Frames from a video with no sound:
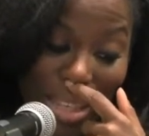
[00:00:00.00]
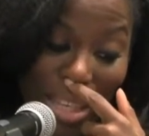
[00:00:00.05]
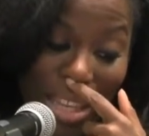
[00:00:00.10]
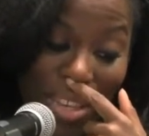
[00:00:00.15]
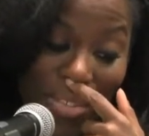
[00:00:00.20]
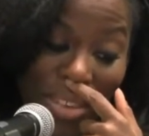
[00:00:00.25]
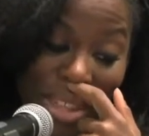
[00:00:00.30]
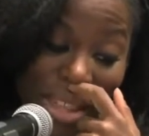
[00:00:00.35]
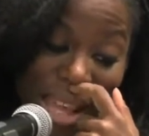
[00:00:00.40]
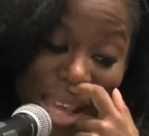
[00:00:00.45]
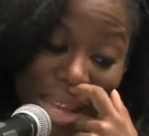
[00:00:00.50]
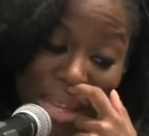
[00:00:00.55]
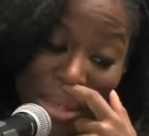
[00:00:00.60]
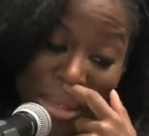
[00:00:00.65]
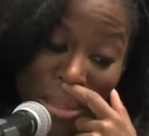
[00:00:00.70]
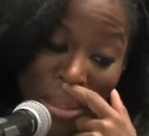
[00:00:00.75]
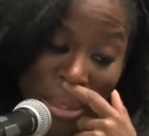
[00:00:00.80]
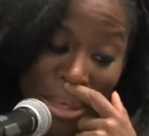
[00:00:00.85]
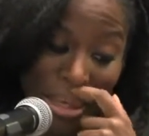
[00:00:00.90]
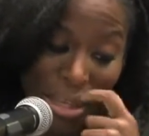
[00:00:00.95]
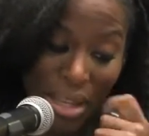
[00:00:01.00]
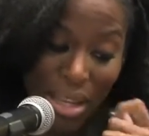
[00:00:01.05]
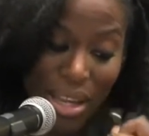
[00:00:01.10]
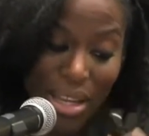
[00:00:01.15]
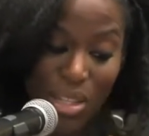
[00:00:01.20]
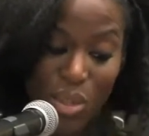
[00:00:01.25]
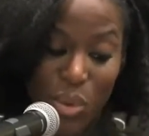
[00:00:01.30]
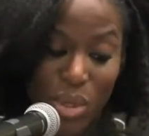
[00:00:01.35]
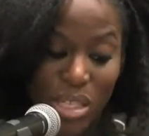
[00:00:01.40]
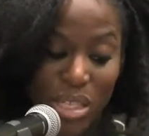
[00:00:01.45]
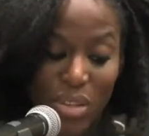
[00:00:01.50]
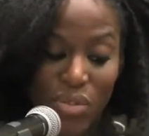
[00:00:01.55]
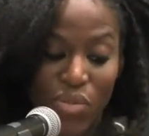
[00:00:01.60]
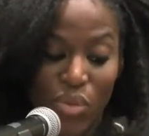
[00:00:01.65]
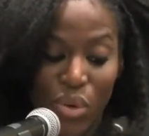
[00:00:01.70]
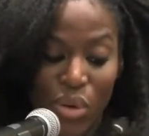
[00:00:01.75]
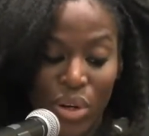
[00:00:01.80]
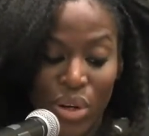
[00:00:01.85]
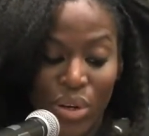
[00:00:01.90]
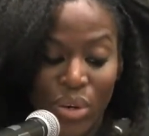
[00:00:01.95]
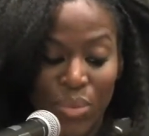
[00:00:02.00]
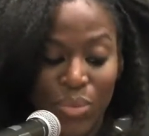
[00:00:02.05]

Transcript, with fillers: Even then, at 24,